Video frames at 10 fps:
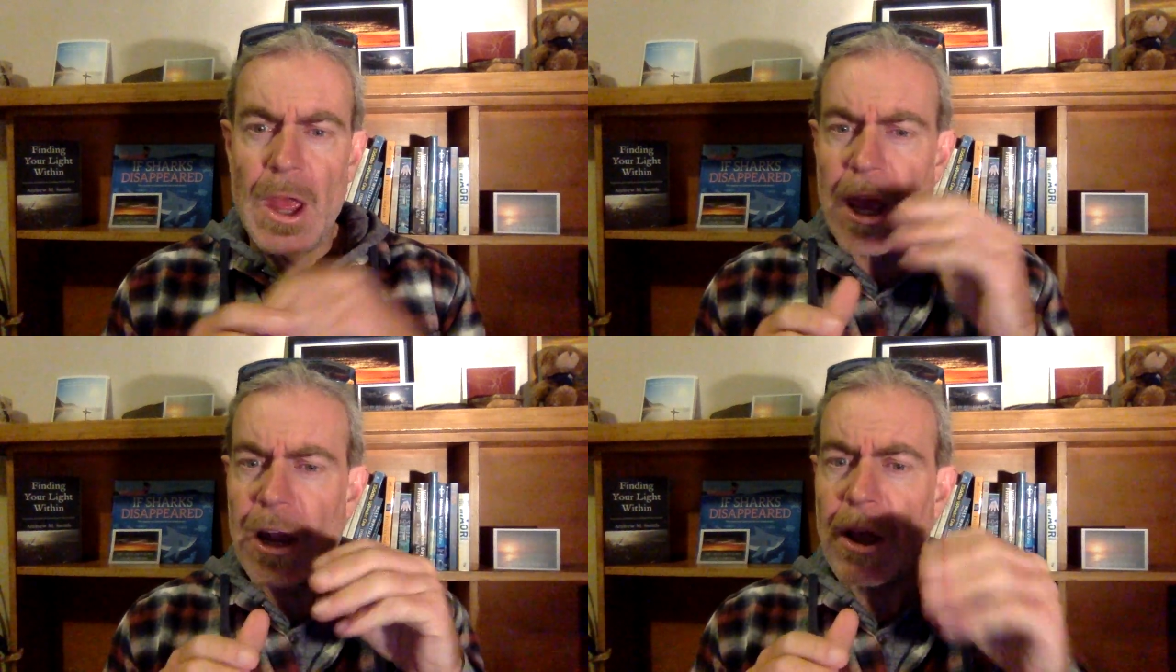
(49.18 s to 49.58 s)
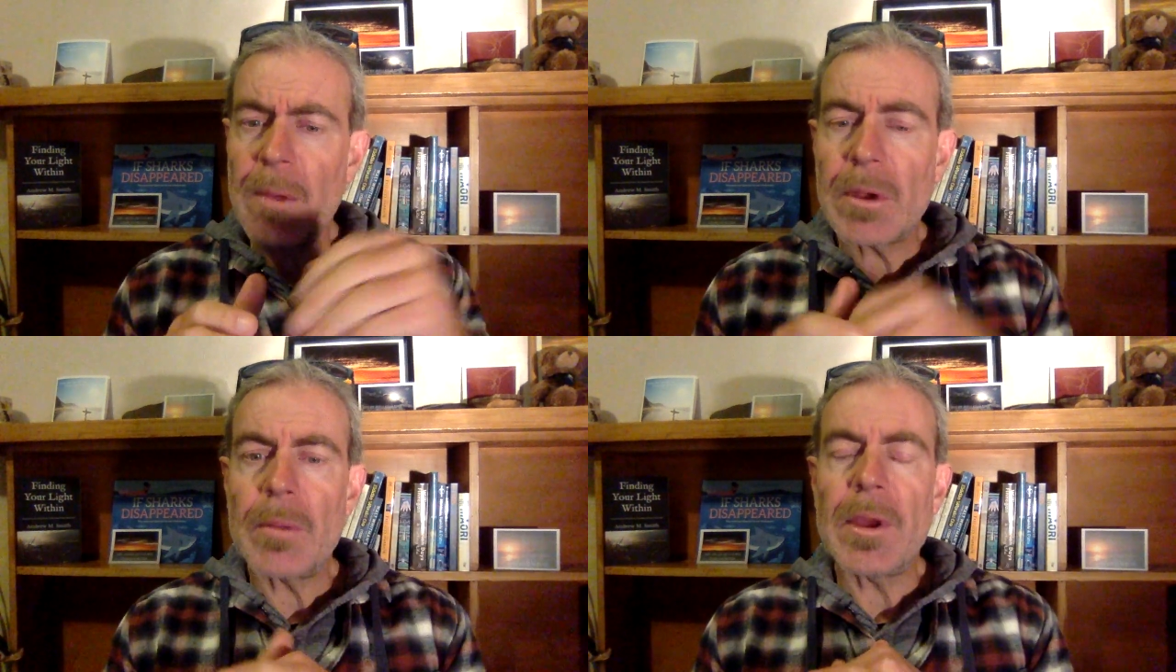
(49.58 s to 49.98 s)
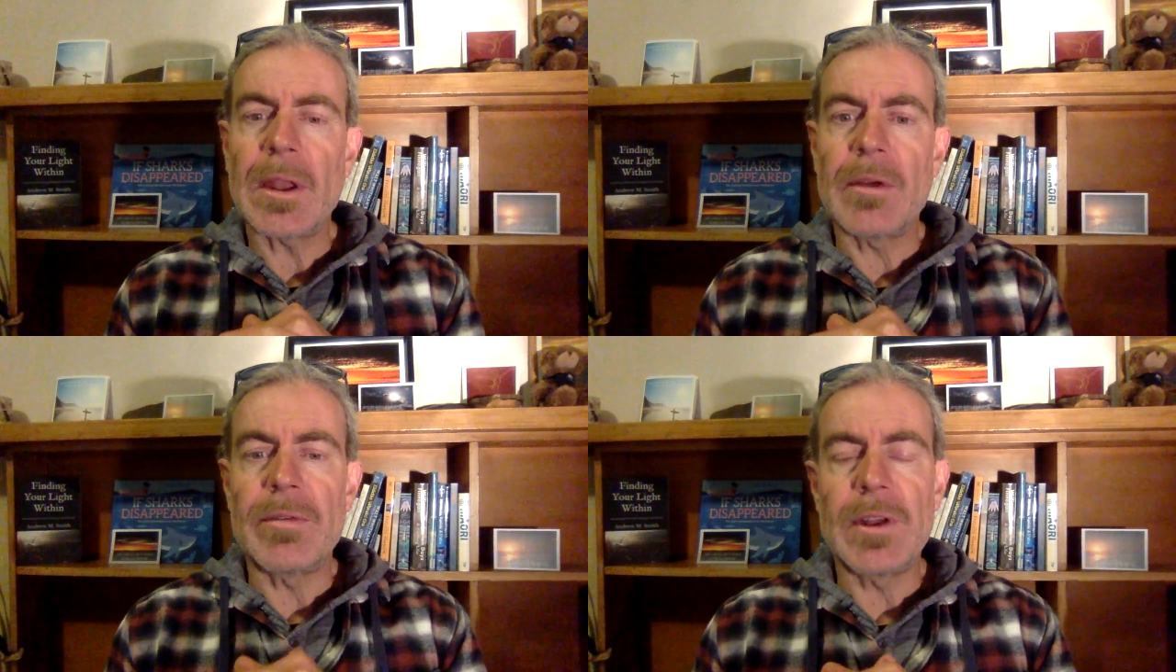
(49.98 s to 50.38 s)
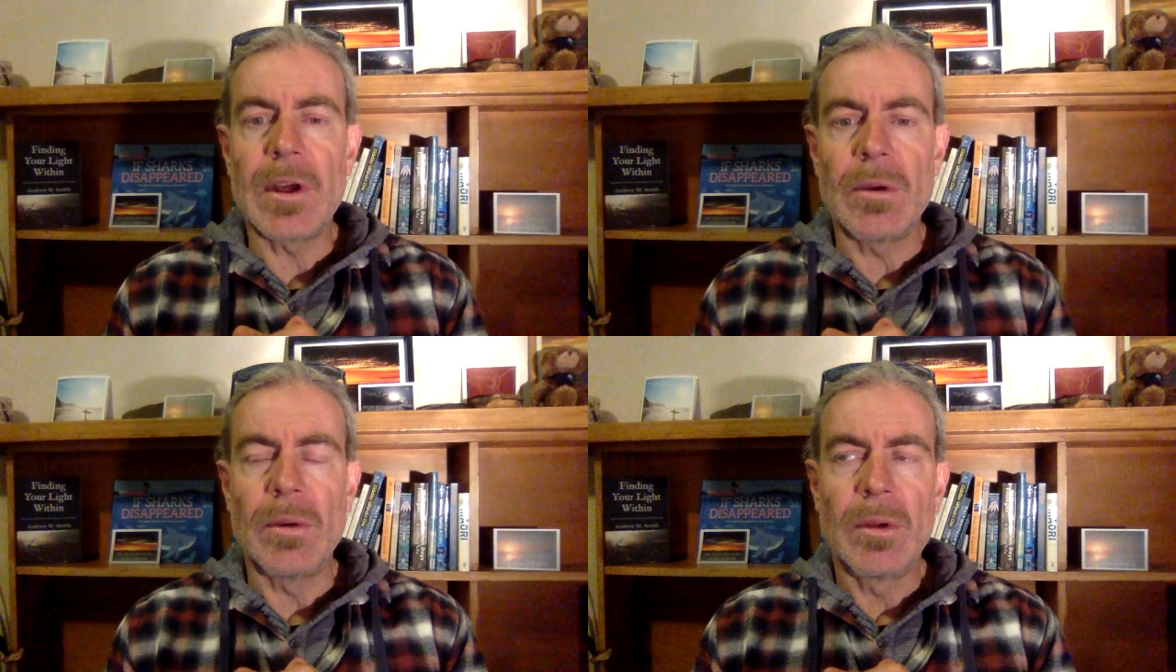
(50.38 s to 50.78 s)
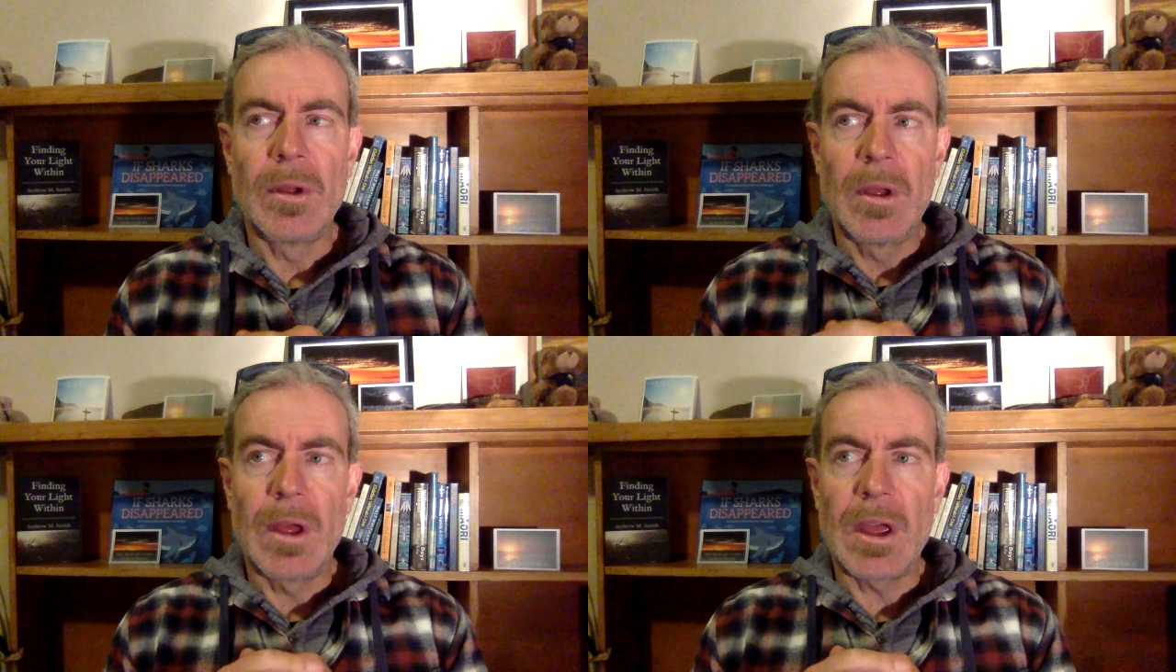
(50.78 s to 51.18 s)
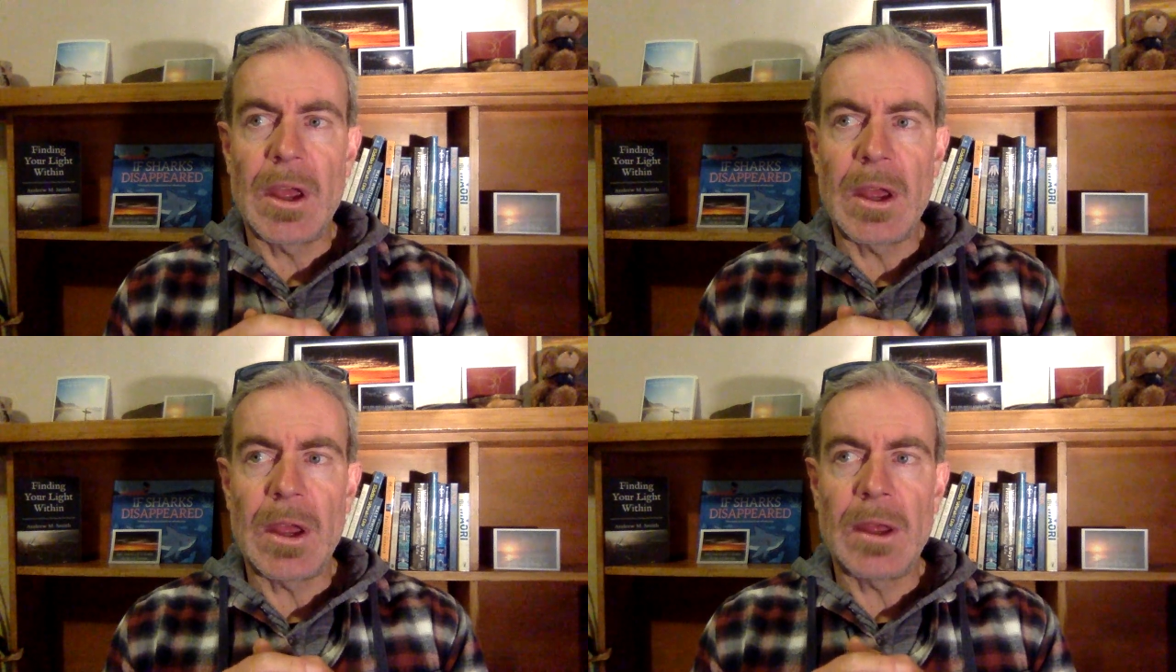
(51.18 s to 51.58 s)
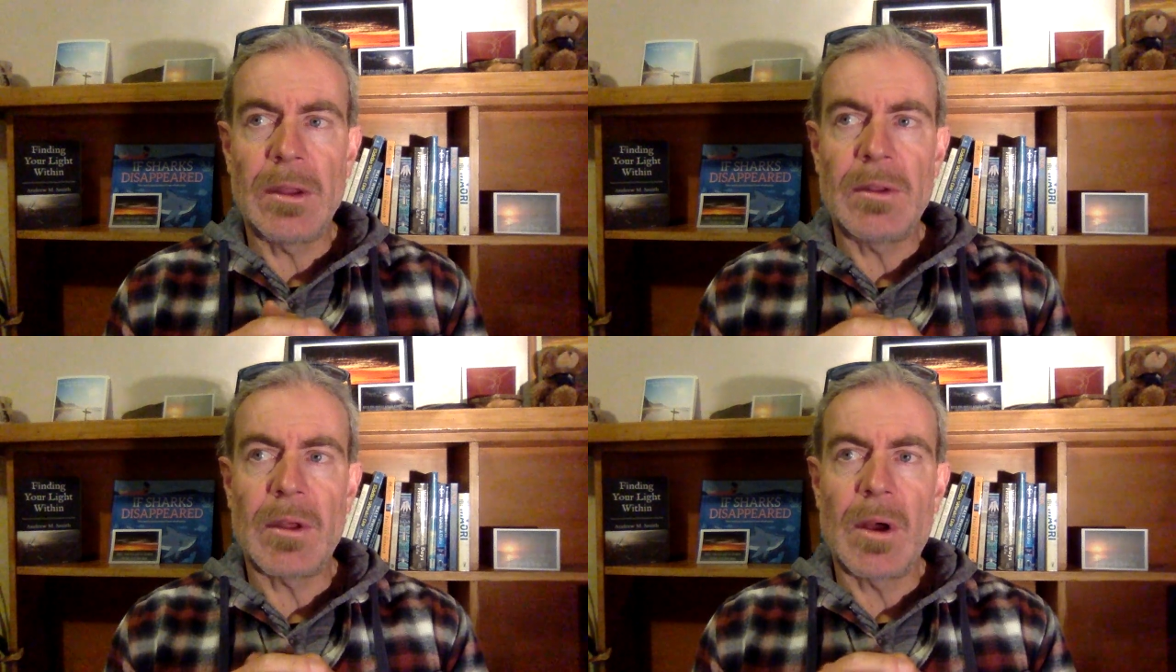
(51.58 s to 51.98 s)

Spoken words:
And I am going to make that video, and